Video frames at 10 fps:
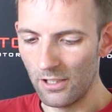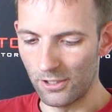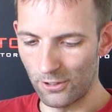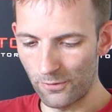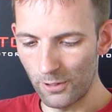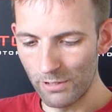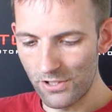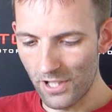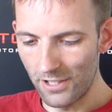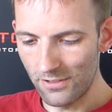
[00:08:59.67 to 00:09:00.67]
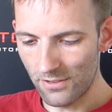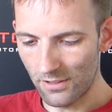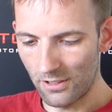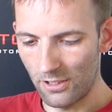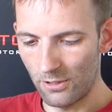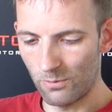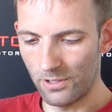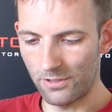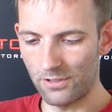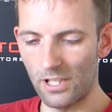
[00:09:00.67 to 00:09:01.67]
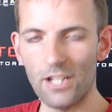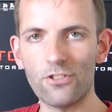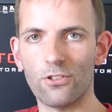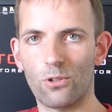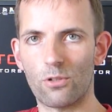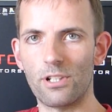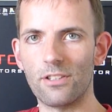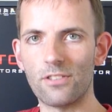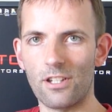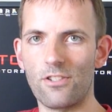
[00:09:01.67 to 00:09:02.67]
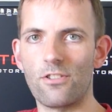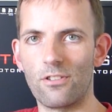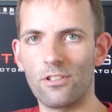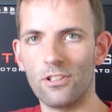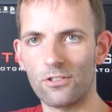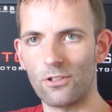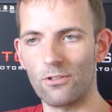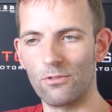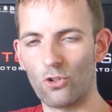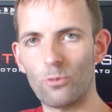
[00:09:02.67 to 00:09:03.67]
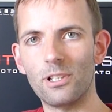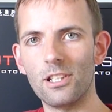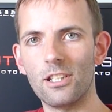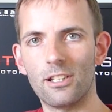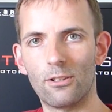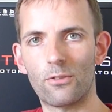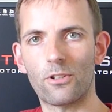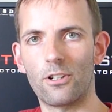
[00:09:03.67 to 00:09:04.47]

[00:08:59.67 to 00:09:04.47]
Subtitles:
Another thing we changed was the engine orientation. So normally in a lot of